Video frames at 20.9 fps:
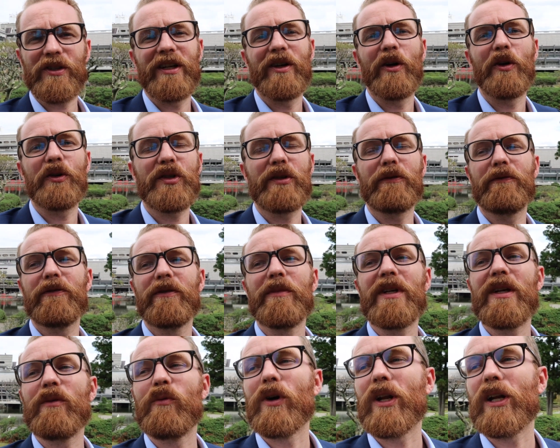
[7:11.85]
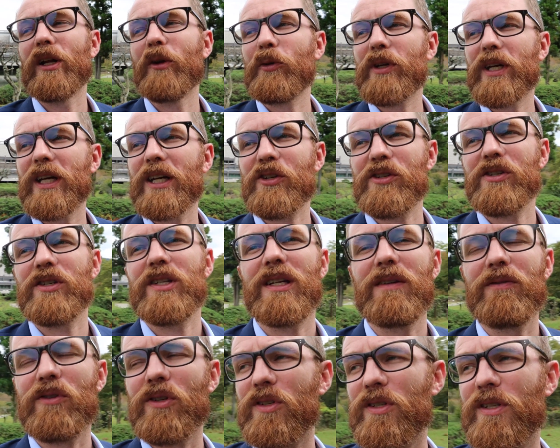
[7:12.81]
And also for me, what a location to kind
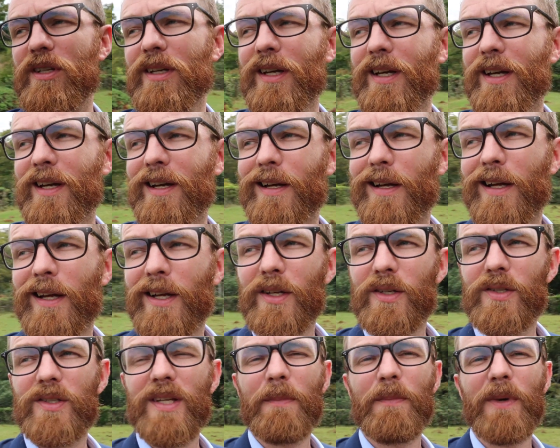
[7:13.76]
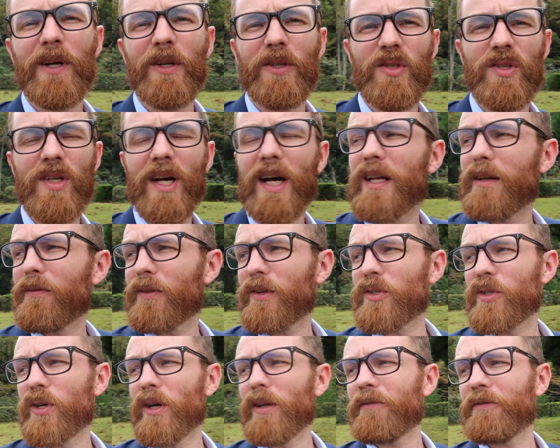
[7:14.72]
of just step outside of
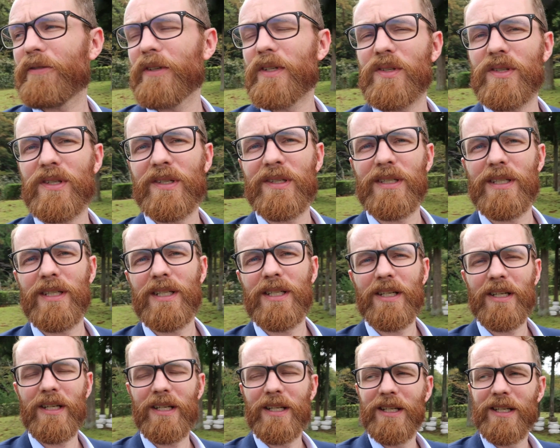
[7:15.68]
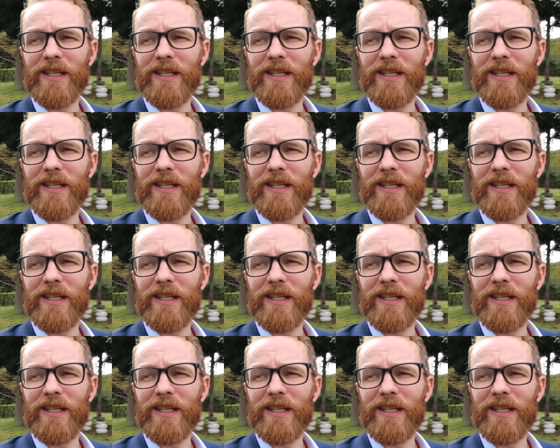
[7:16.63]
this conference and uh,